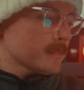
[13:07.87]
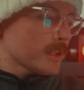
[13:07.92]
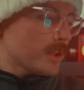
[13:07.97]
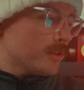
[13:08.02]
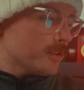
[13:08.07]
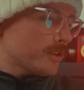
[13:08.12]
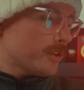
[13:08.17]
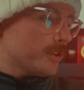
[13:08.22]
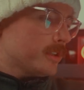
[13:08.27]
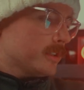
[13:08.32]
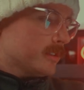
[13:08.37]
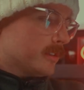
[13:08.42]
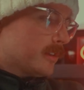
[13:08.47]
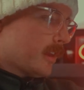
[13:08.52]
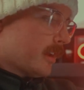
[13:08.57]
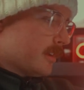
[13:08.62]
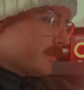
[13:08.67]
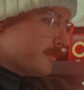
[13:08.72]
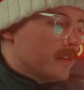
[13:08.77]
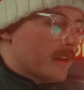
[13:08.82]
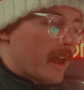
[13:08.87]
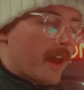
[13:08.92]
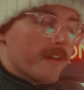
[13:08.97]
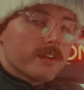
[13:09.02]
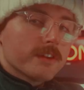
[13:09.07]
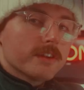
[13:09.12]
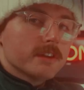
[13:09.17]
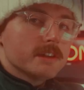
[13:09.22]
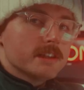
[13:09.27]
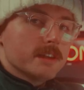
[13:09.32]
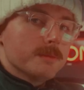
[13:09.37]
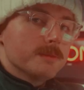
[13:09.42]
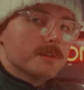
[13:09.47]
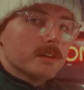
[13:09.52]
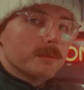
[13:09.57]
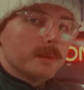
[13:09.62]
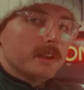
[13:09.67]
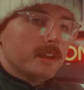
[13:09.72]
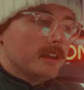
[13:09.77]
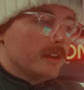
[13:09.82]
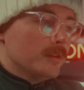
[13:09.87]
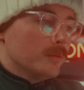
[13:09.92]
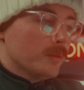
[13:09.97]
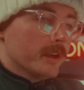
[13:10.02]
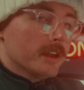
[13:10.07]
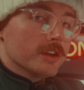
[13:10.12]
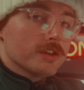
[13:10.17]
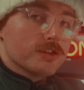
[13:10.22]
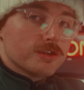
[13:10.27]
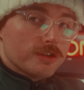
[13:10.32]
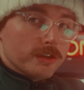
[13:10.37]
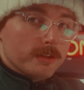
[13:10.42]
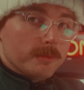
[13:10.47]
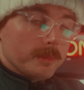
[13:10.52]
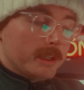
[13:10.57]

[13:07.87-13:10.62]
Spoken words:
Oh good, it's done. Everything seems to be where it should